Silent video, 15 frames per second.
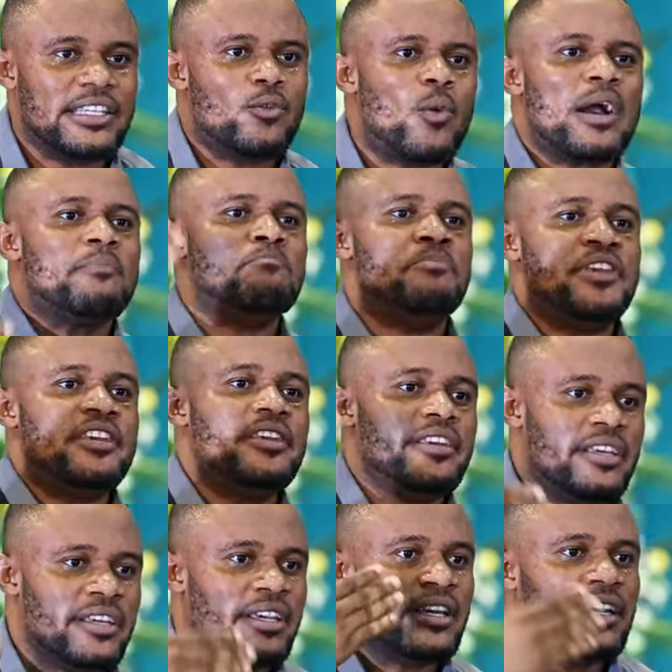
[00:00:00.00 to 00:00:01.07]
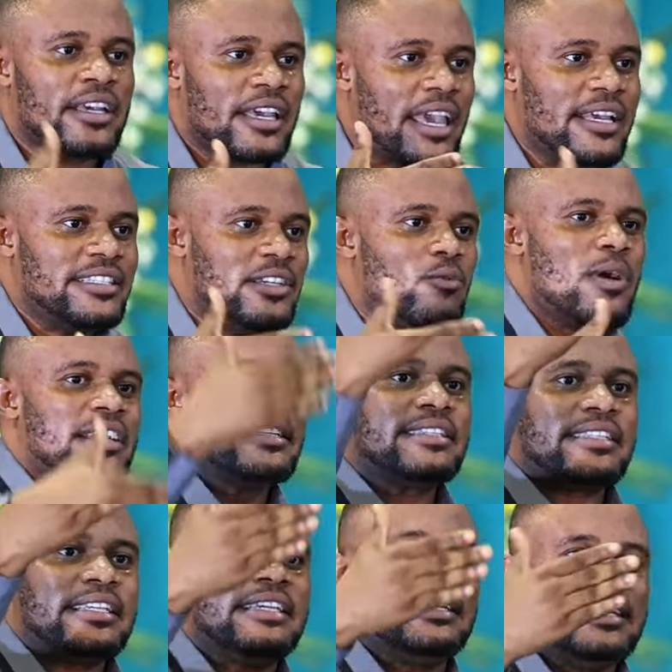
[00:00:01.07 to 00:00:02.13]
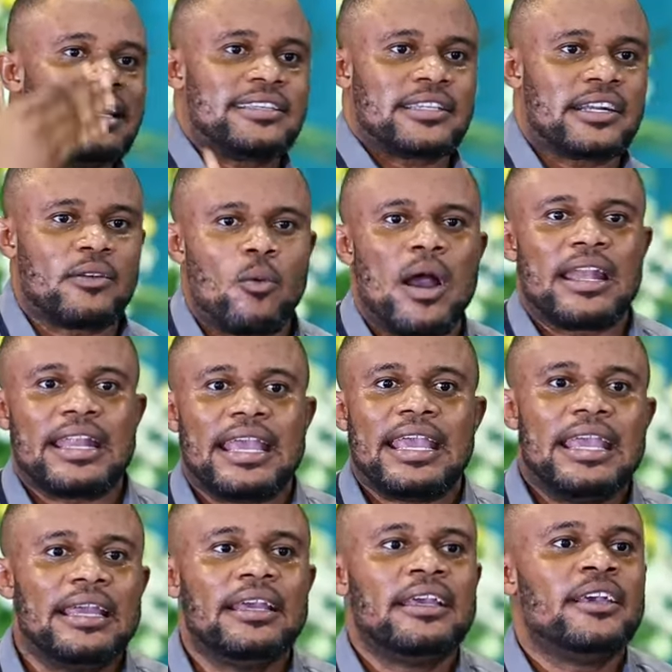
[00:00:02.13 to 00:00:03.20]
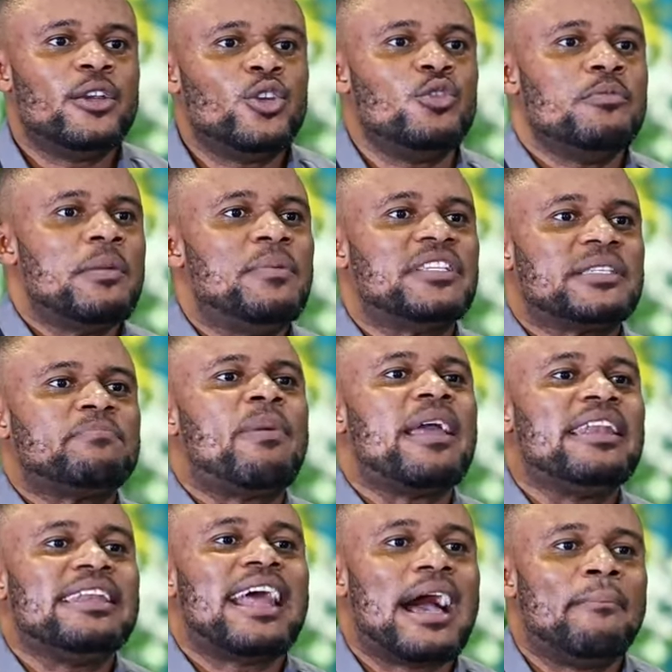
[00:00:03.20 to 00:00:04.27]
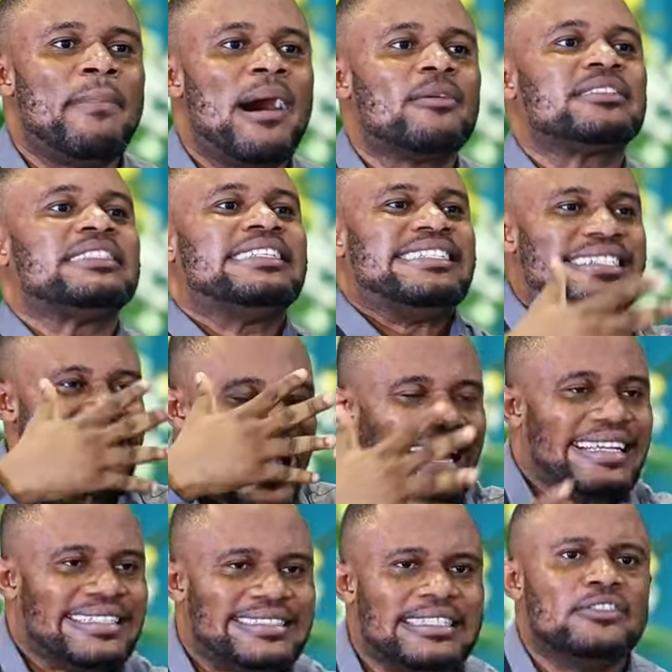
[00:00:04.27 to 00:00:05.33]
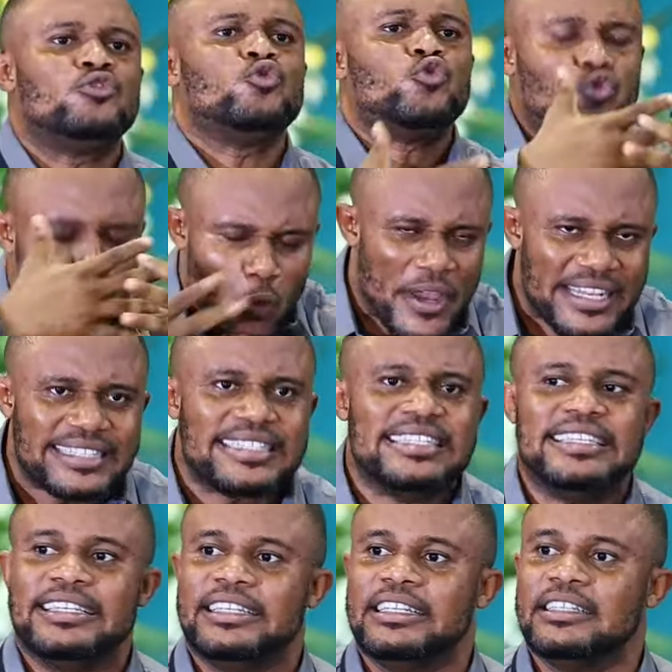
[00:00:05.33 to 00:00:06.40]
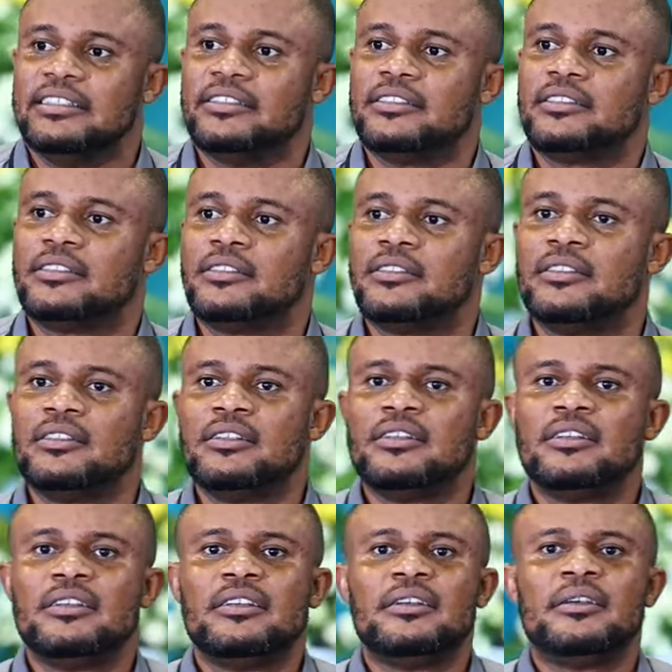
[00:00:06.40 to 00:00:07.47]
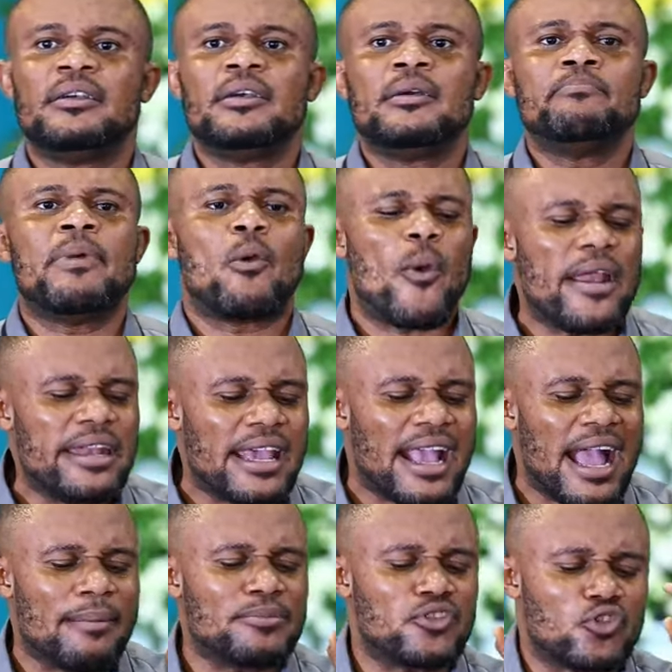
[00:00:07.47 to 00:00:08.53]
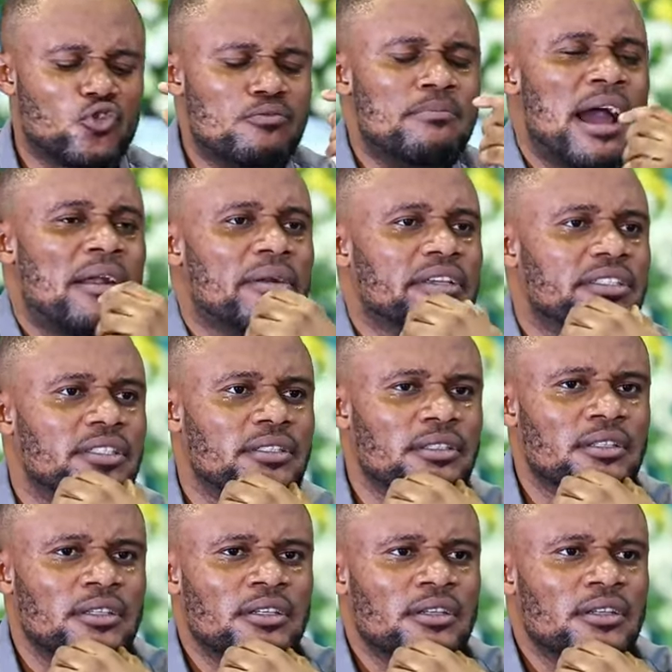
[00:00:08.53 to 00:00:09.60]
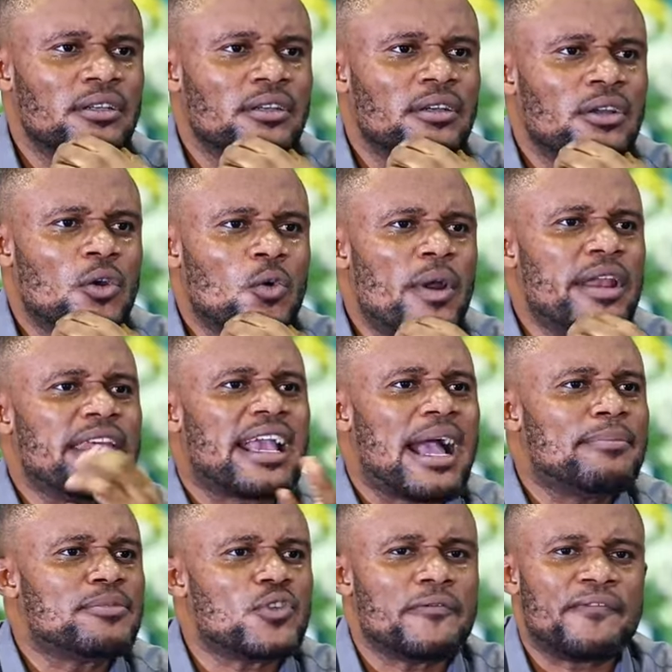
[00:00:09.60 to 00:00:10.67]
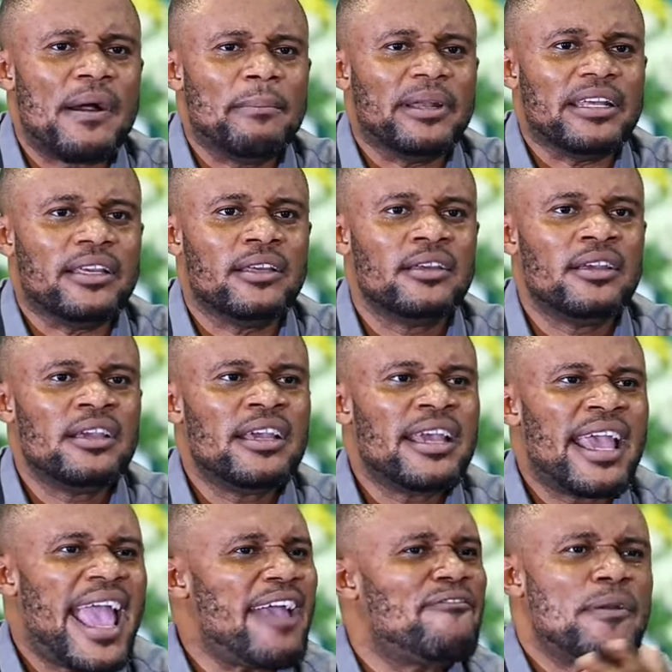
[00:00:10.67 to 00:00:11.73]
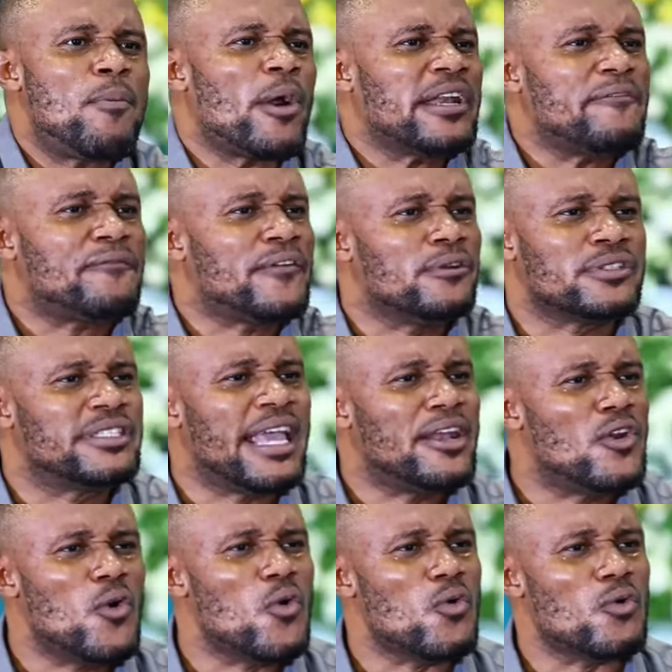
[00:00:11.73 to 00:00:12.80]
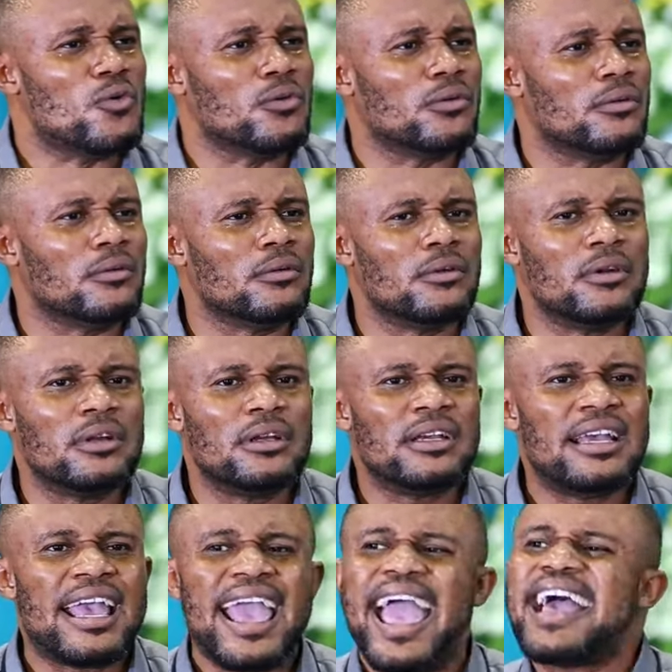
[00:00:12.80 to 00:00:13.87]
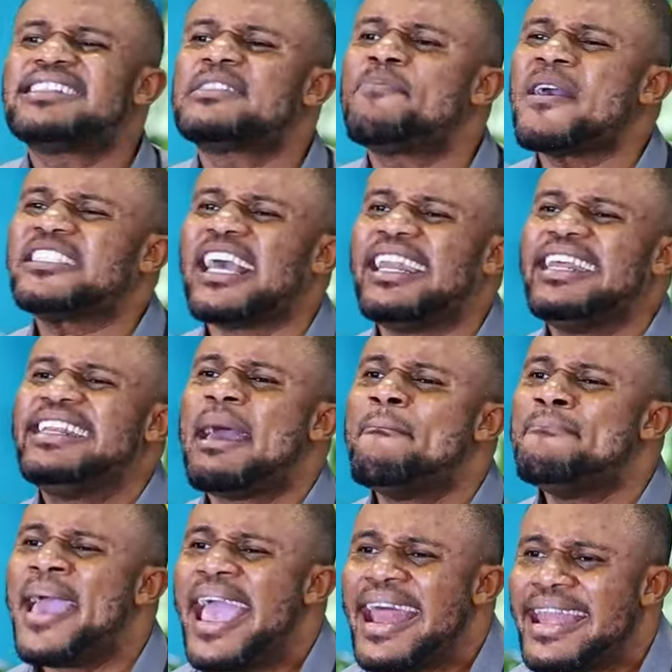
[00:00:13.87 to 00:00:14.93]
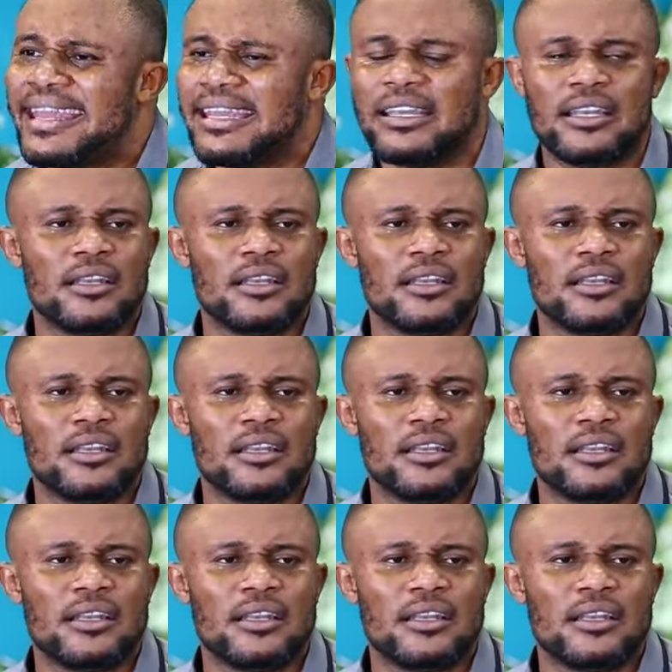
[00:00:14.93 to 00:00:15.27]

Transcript: KG1B, KG1C, nursery 1A, you may be spending about 19 to 20 years. But when it comes to marriage, when it comes to family, Everybody feels they know, especially the men.